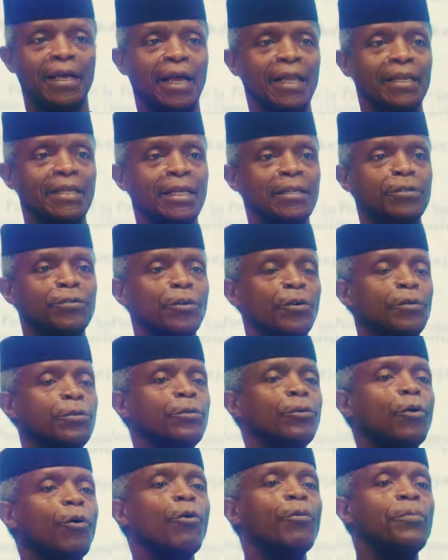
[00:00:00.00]
and let your
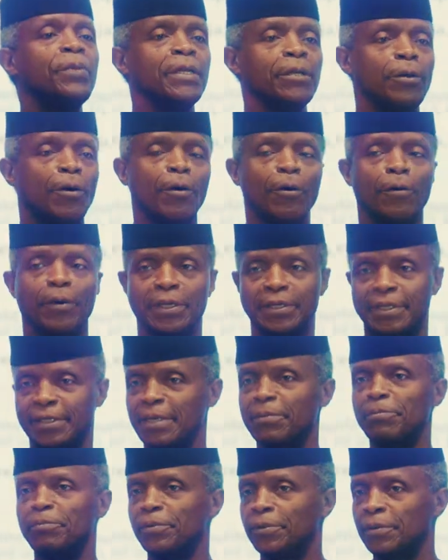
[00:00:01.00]
no be no, a
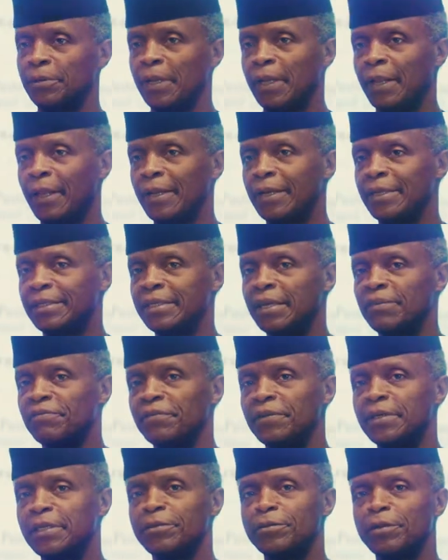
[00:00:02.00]
simple
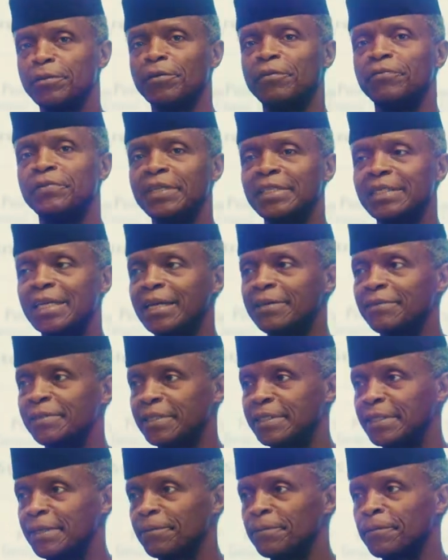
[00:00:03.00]
definition of
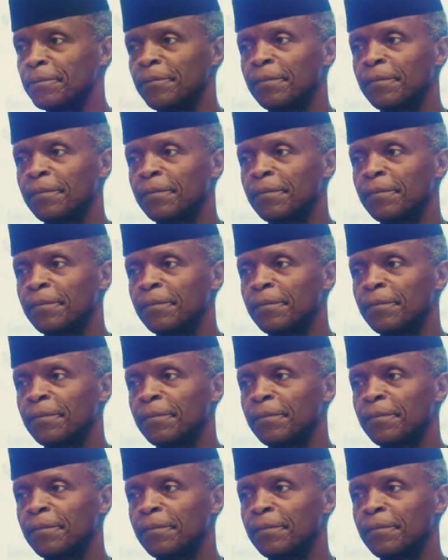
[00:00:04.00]
integrity.